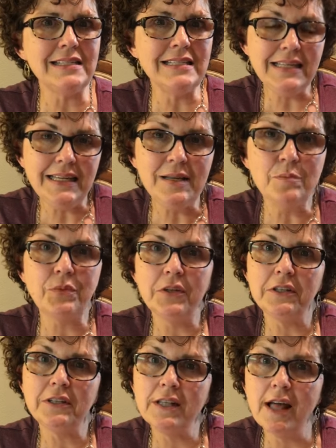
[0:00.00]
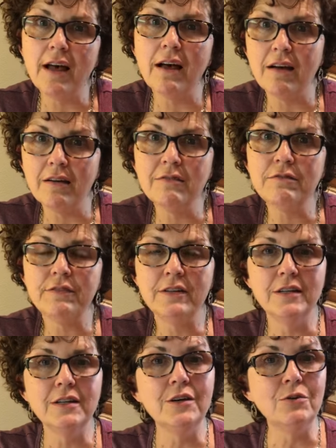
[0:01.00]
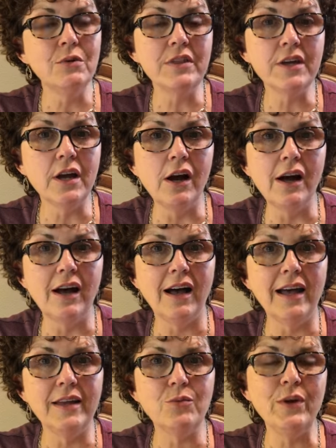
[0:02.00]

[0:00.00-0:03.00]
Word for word: deep love with God?